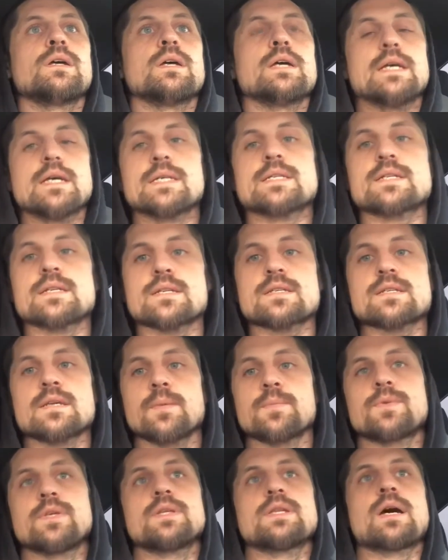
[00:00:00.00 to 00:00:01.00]
isn't
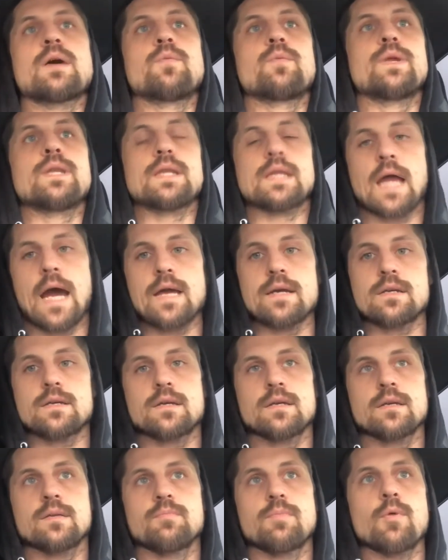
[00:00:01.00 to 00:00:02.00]
something that we
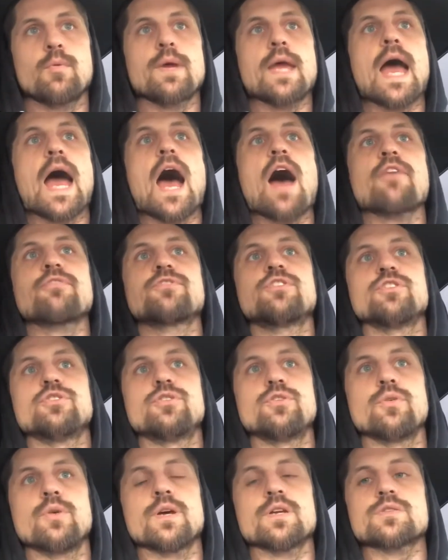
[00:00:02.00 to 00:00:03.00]
like, but we have to
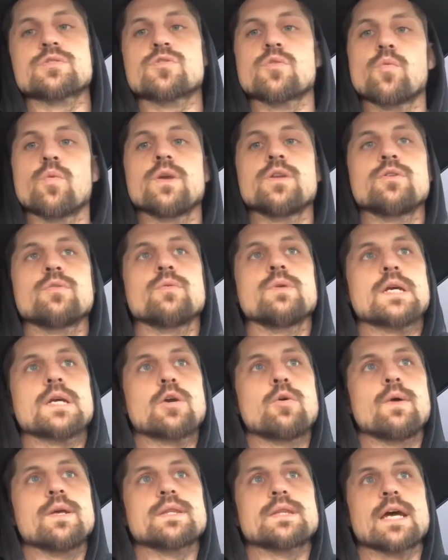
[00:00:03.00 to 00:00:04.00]
do it. So when do we
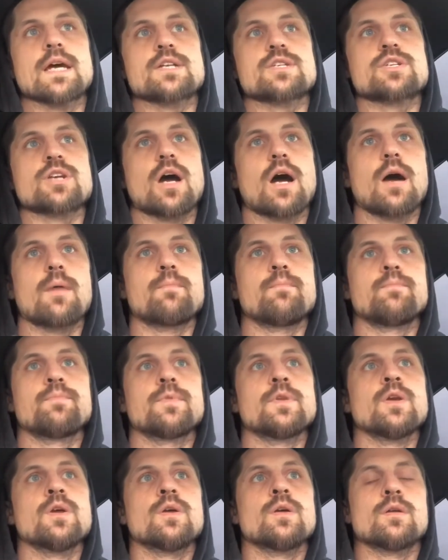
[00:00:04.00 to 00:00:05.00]
quit that job?
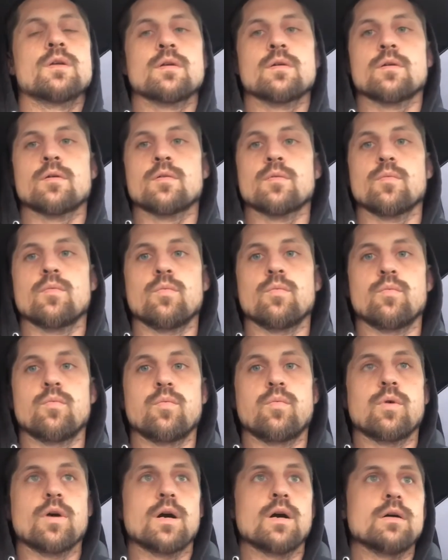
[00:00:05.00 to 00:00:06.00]

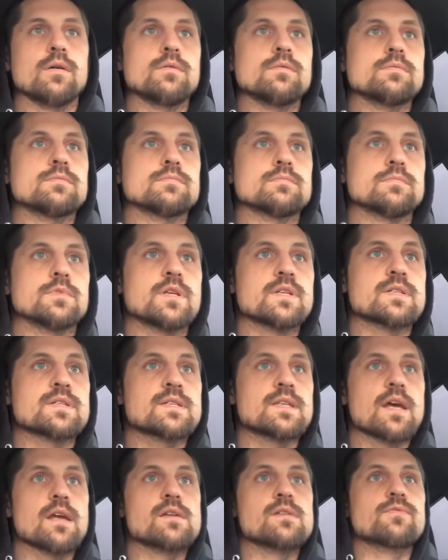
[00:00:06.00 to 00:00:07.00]
Well,
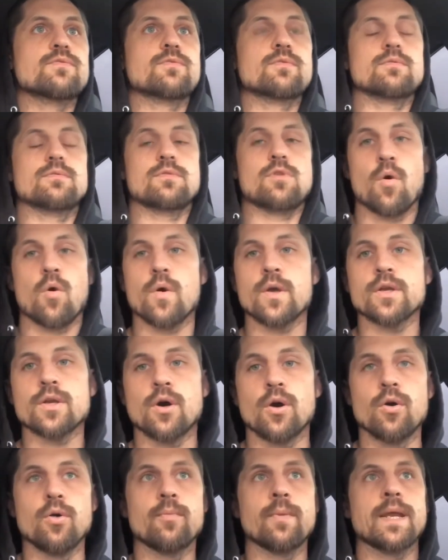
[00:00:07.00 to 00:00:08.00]
instead of going
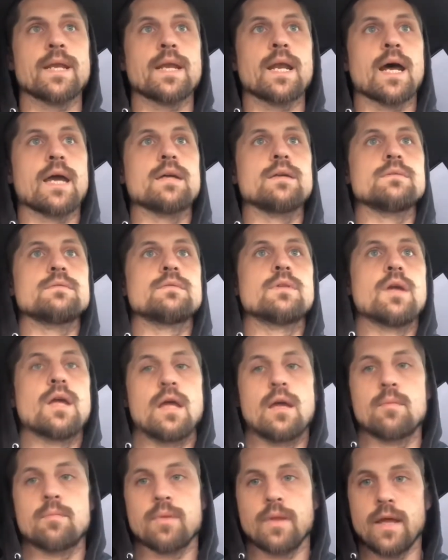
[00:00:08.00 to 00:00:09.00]
home at night
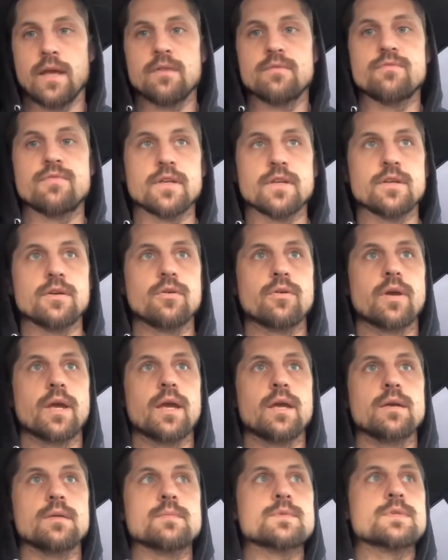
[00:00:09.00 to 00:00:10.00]
and playing video
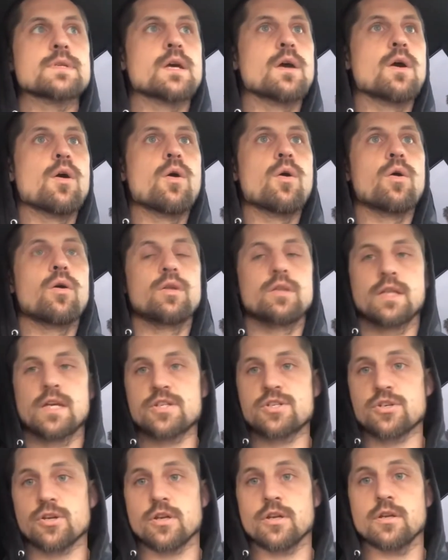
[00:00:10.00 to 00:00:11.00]
games,
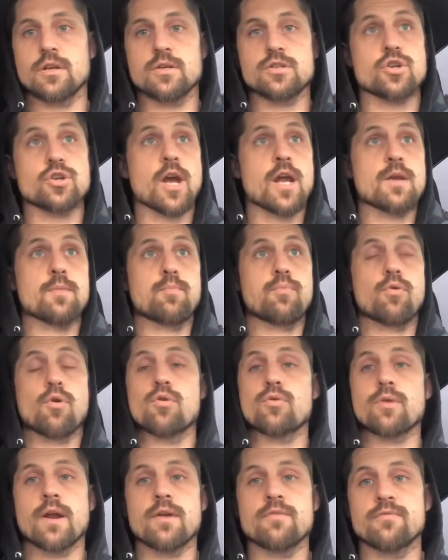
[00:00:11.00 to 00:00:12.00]
unless you're gonna try to
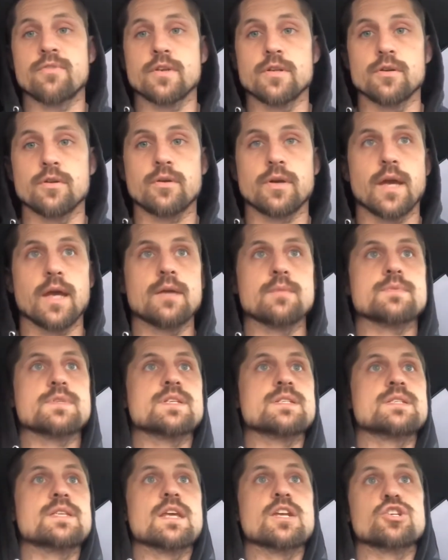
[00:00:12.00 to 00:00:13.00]
program video games,
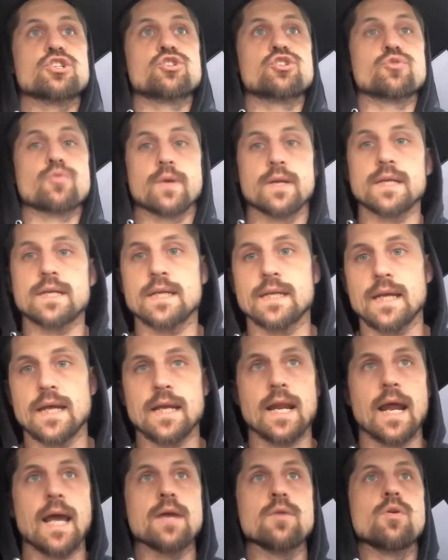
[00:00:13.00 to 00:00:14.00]
instead of drinking at
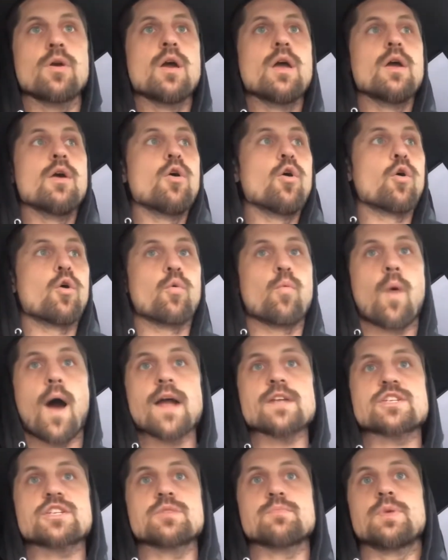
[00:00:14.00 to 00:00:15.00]
night or
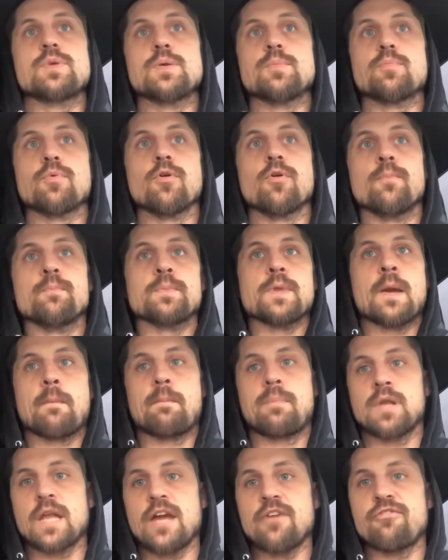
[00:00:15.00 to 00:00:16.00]
watching people
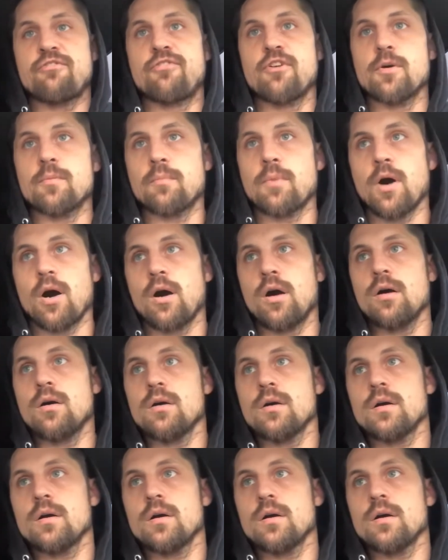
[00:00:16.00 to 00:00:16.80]
play football,